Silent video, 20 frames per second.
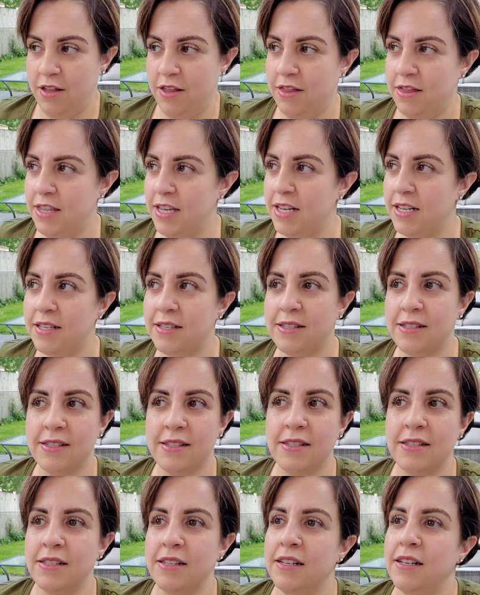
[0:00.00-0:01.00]

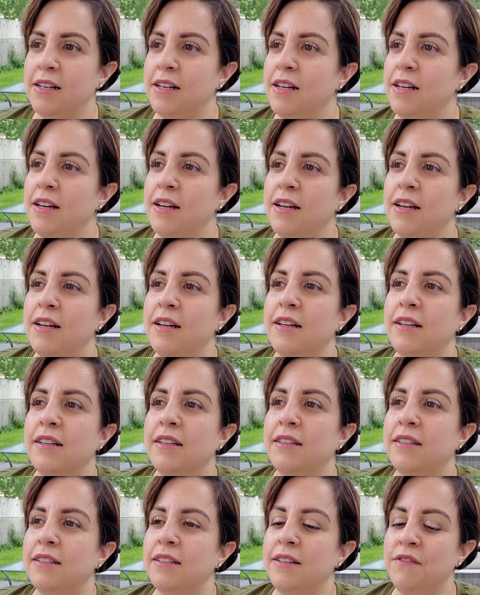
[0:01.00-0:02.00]
this
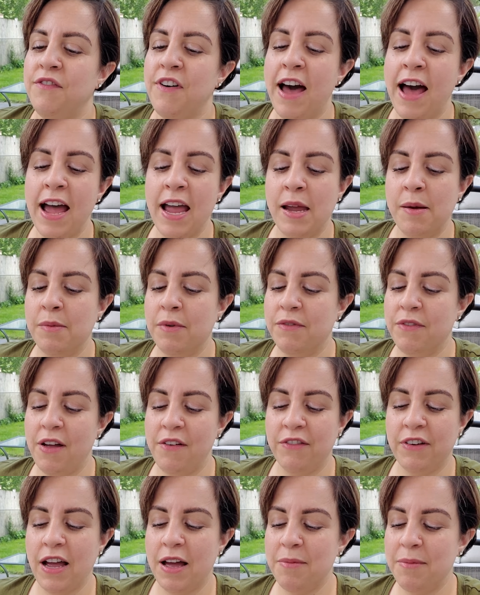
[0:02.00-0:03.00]
vibe of
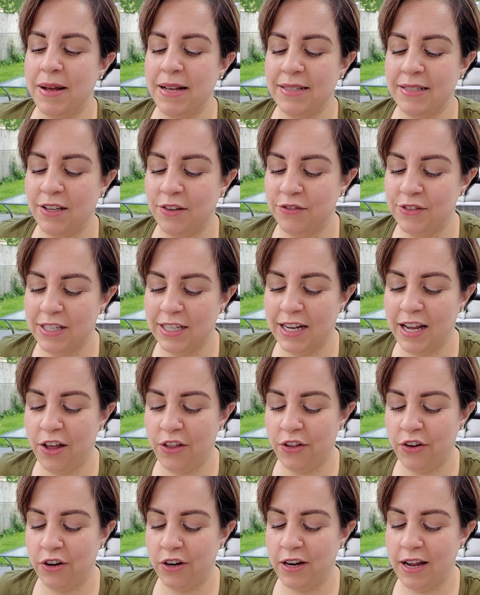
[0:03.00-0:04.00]
I've got myself
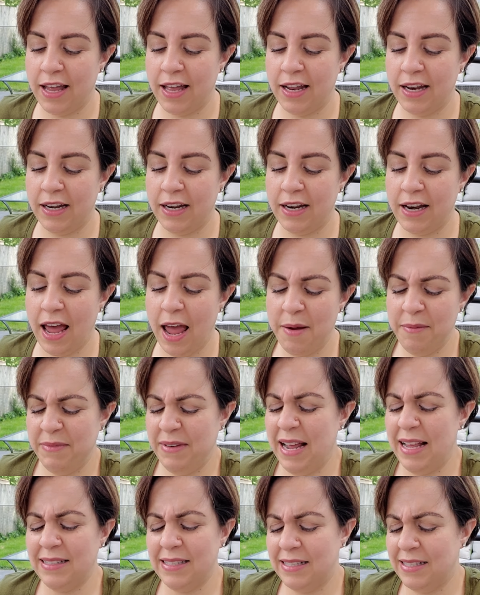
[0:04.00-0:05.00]
together. And I'm
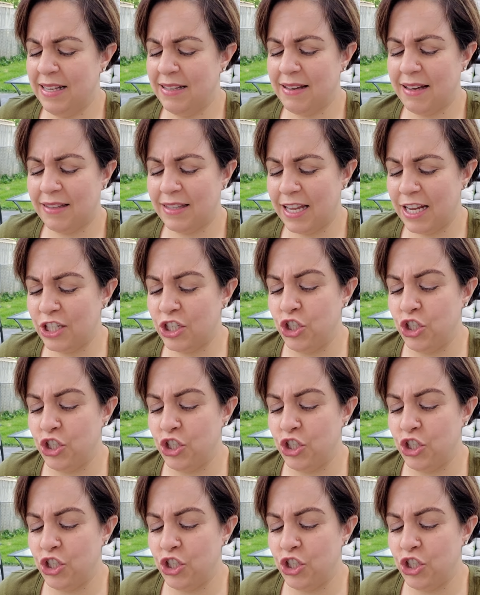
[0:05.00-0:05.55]
not to say that they